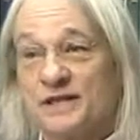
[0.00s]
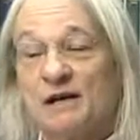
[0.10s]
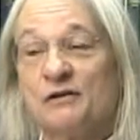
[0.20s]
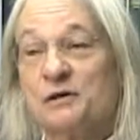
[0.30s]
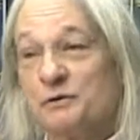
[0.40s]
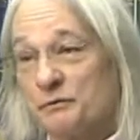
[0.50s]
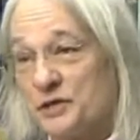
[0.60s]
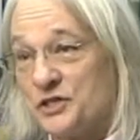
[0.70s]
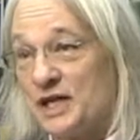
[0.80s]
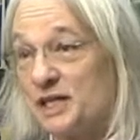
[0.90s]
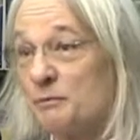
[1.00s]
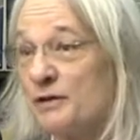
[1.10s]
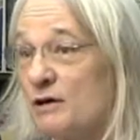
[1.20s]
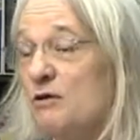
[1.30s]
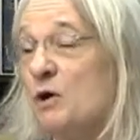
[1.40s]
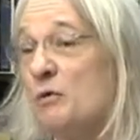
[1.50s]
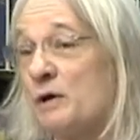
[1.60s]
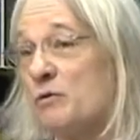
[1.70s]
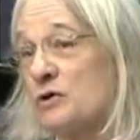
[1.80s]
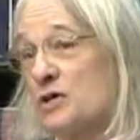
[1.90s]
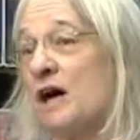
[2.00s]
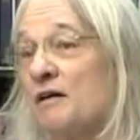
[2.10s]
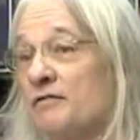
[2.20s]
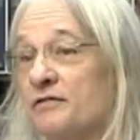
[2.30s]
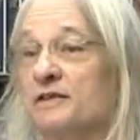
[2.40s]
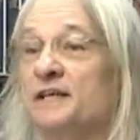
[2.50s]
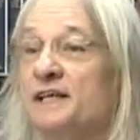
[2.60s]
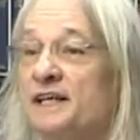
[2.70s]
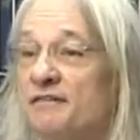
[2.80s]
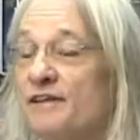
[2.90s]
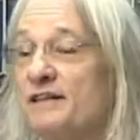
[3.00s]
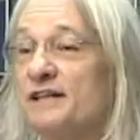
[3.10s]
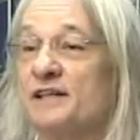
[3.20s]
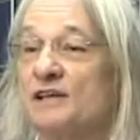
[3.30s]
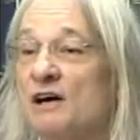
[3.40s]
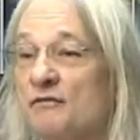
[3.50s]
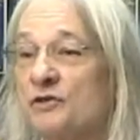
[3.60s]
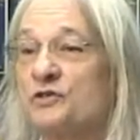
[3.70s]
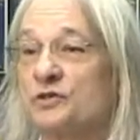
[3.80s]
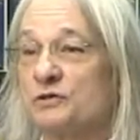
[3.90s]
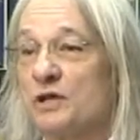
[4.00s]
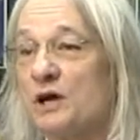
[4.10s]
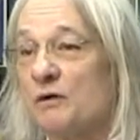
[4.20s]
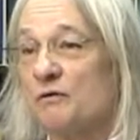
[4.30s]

Not only will they reject them, but they'll go way worse off if they think the offer is too low.